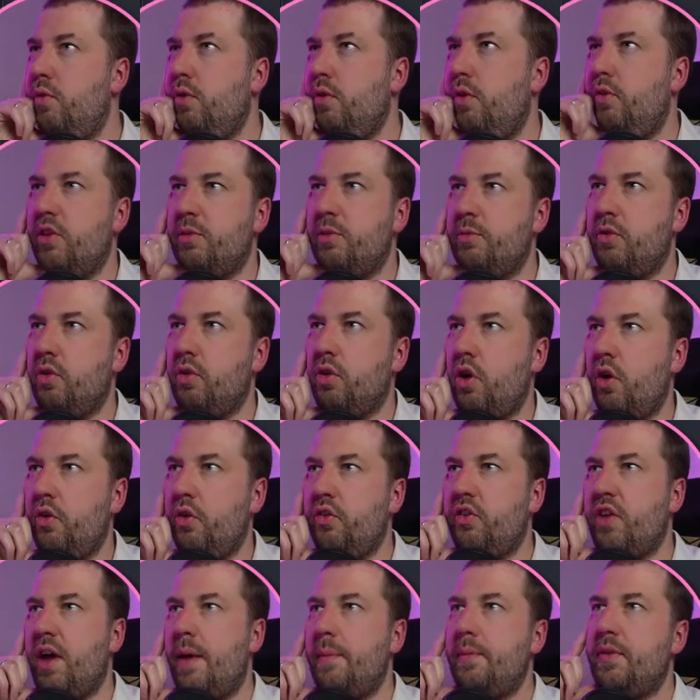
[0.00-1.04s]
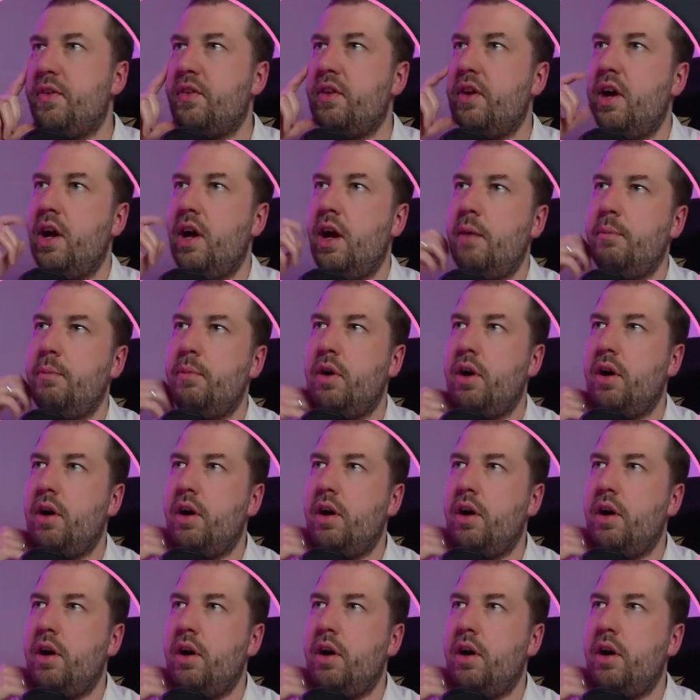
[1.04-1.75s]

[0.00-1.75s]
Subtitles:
this before concepts, but